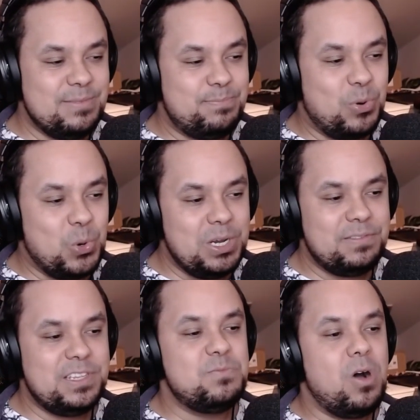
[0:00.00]
The point
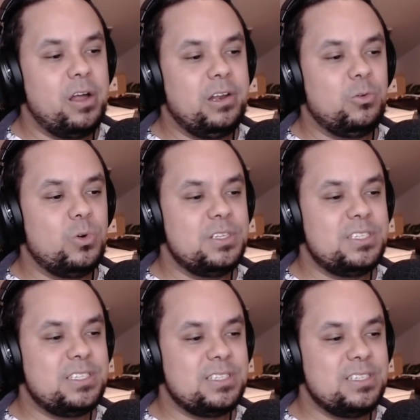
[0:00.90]
of this model
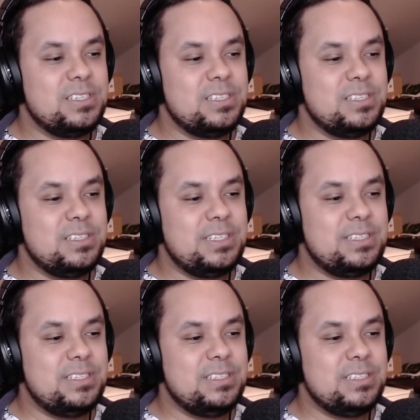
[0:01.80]
was
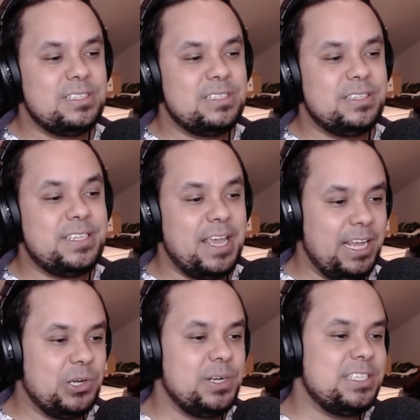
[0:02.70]
to
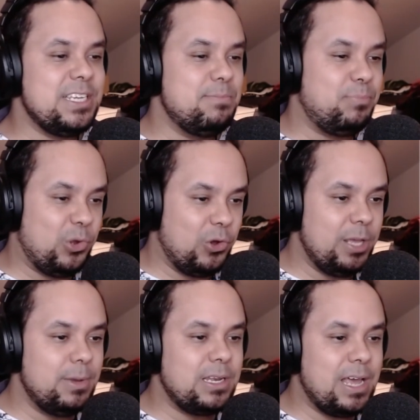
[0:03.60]
increase
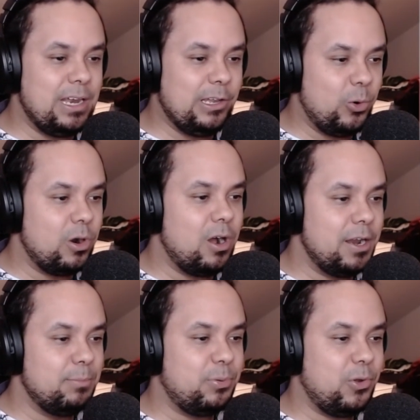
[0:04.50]
employment and lower
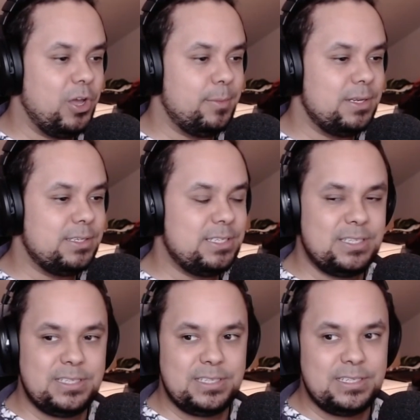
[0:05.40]
unemployment.
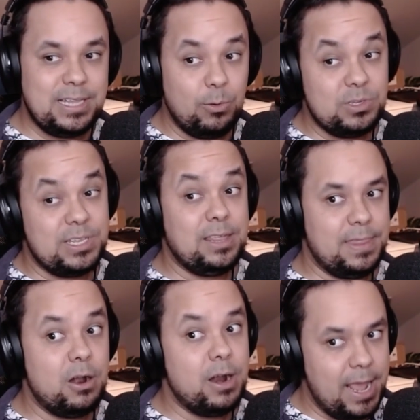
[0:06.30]
That was like
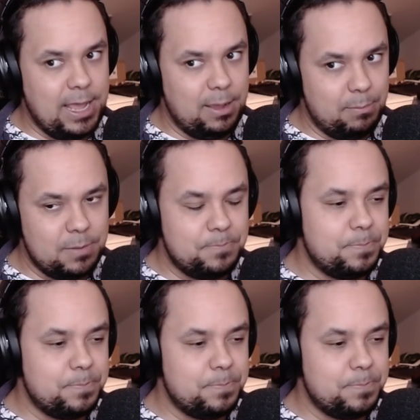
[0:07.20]
their aim.